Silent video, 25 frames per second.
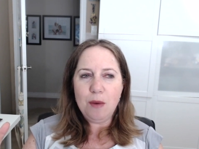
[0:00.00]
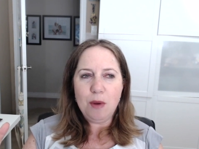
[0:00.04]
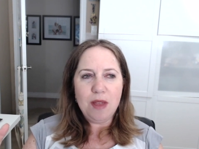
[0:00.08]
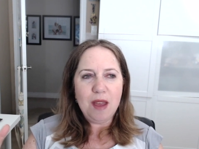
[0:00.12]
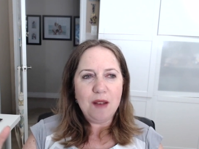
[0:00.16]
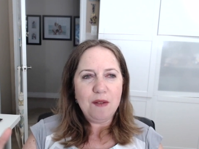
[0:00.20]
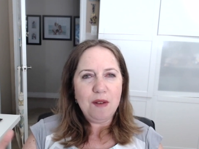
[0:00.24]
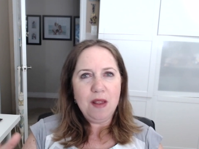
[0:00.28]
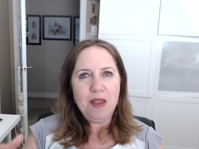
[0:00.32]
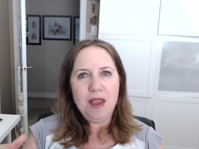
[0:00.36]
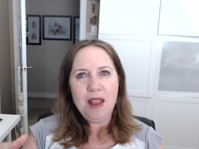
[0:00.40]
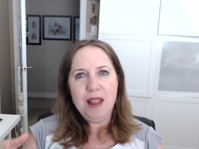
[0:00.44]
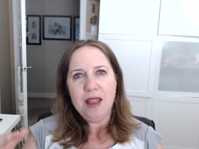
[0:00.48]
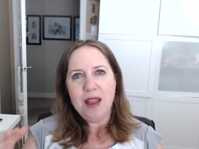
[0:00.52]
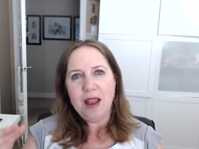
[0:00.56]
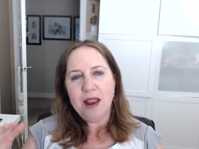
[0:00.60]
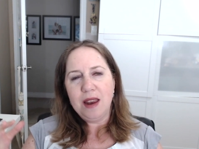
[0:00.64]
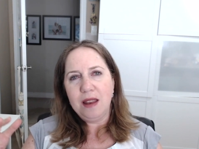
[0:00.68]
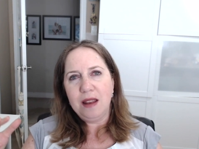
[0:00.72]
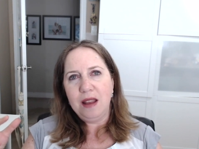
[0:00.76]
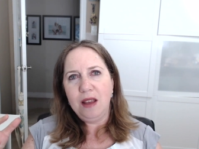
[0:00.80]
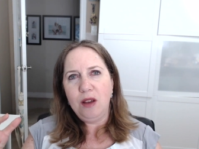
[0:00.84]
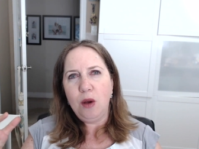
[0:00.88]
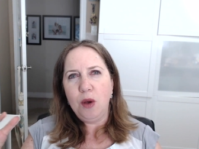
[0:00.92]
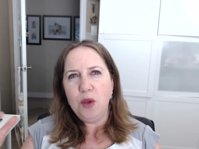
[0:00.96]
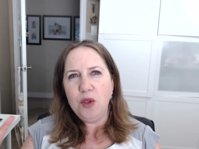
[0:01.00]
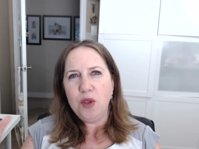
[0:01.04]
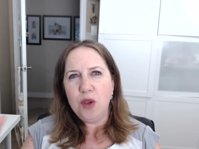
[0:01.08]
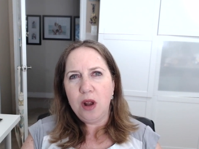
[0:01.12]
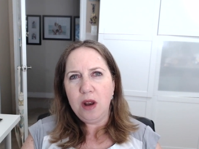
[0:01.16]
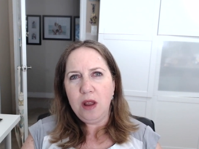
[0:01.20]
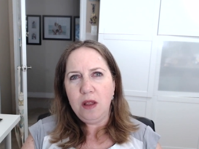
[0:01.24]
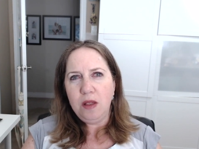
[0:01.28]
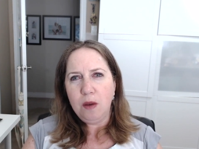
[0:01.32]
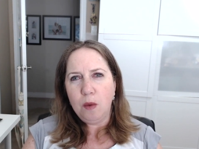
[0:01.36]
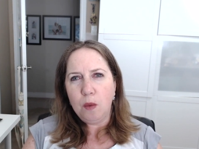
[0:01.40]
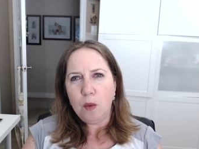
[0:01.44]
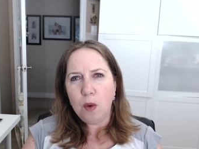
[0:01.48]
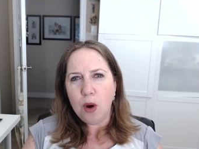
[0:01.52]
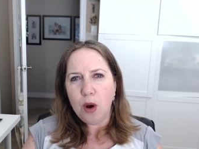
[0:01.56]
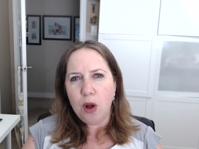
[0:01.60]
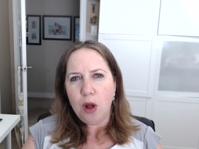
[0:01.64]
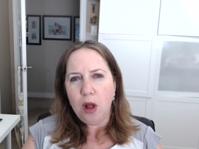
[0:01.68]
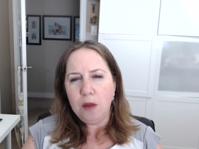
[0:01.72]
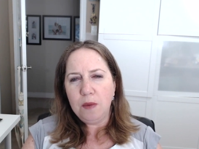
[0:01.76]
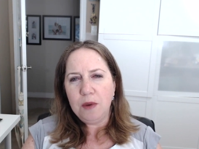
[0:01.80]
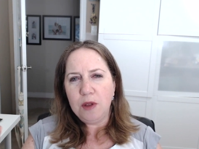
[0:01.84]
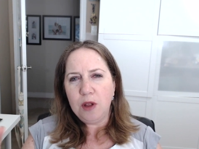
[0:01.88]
with everything that goes on in the world,